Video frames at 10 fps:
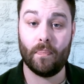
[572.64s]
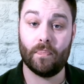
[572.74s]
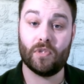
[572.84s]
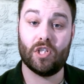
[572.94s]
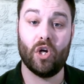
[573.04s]

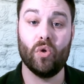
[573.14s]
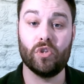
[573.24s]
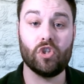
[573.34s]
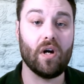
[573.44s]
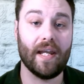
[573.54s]
So
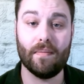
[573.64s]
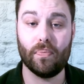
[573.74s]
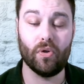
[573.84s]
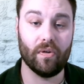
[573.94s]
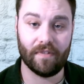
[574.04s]
try and
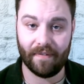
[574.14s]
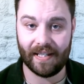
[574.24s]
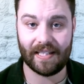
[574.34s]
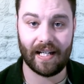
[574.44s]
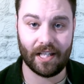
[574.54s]
improve the
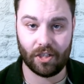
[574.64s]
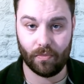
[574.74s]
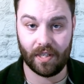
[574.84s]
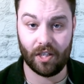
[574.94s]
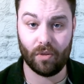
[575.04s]
ventilation
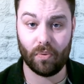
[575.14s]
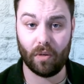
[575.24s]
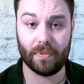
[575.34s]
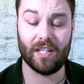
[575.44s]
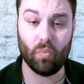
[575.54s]
within your
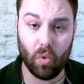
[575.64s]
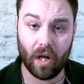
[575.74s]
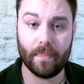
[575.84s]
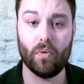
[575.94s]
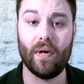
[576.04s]
property,
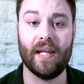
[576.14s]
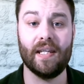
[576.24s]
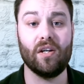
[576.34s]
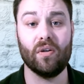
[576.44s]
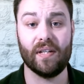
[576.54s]
wipe away
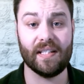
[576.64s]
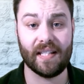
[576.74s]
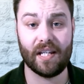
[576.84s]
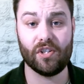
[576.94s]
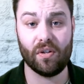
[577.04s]
any
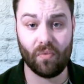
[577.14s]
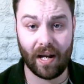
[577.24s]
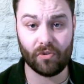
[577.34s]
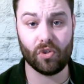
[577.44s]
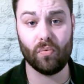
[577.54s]
condensation
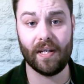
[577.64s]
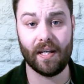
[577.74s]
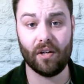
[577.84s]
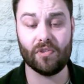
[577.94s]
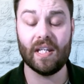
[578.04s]
around your
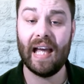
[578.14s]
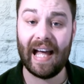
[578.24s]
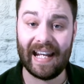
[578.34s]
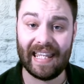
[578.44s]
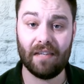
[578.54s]
windows,
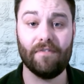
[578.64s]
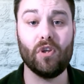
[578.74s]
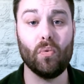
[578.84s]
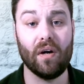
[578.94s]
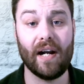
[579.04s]
and if
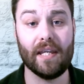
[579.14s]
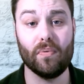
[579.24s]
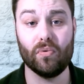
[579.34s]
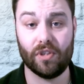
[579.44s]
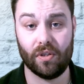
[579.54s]
you are
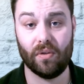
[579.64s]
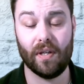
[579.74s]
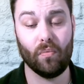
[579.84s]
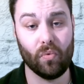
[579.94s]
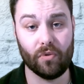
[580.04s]
able to,
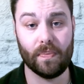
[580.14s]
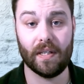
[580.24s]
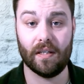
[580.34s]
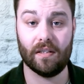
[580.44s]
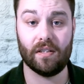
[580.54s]
it would be
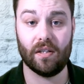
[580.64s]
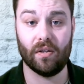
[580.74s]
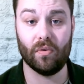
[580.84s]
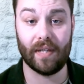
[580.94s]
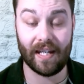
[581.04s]
good
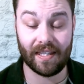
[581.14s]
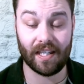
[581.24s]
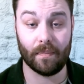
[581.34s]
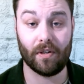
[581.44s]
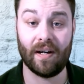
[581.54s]
to get a
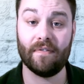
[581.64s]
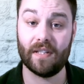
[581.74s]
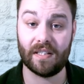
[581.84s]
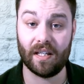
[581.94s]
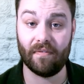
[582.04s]

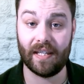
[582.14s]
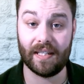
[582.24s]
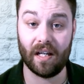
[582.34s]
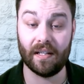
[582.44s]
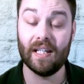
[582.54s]
thermographic survey
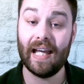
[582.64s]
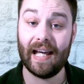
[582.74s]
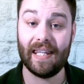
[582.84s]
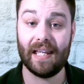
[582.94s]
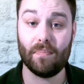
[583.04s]
done,
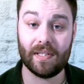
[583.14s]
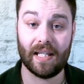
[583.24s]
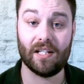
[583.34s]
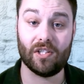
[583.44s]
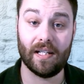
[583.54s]
and then
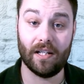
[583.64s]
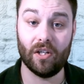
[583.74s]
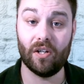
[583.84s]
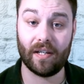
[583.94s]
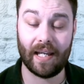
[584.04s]
potentially
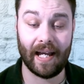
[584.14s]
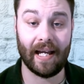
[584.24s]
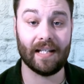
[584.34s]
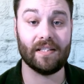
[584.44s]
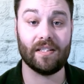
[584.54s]
look
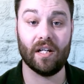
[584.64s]
at,